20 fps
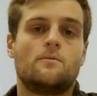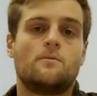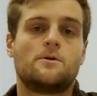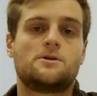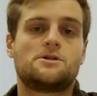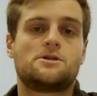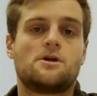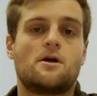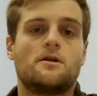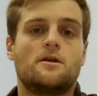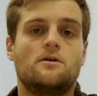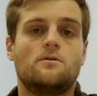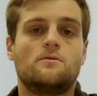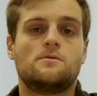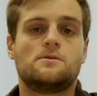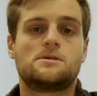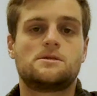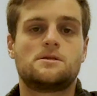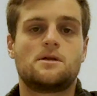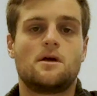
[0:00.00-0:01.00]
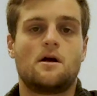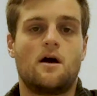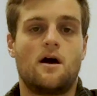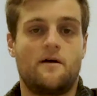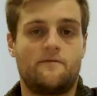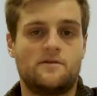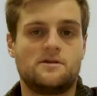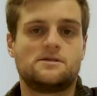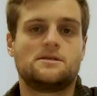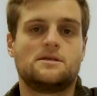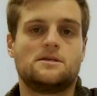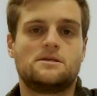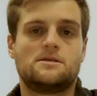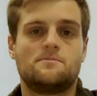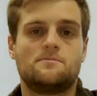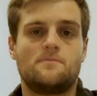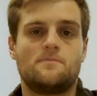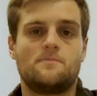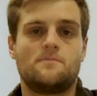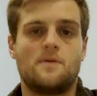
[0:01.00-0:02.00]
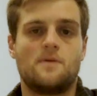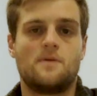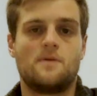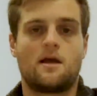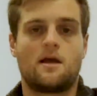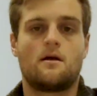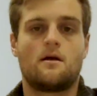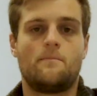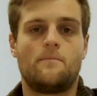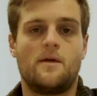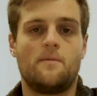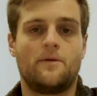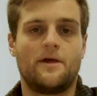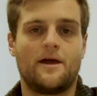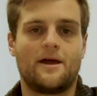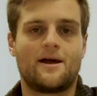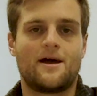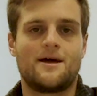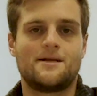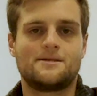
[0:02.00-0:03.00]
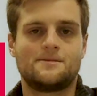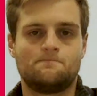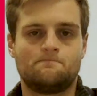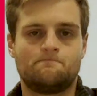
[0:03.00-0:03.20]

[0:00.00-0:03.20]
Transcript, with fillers: which are used, obviously, to make um, implant guides.